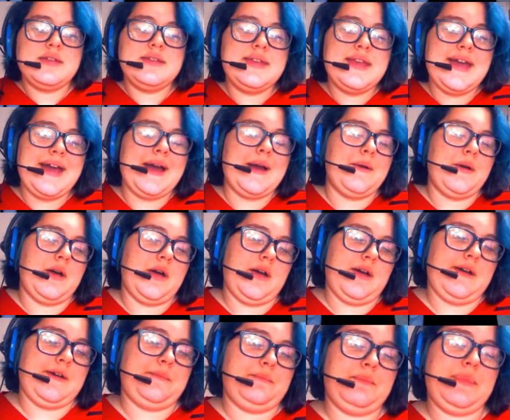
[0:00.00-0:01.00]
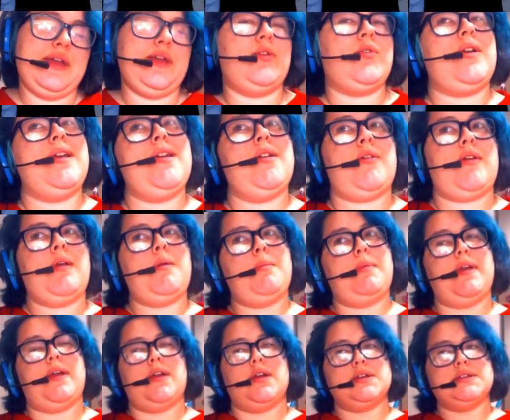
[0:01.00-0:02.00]
Yeah, my
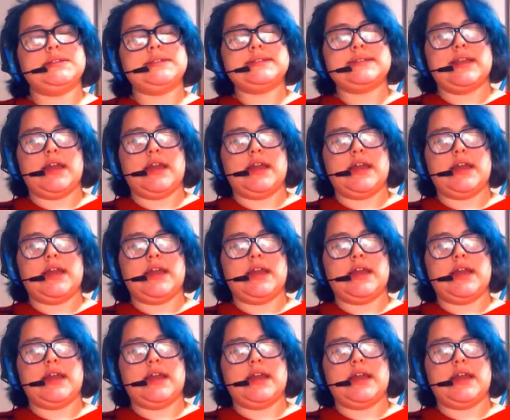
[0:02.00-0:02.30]
great-grandparents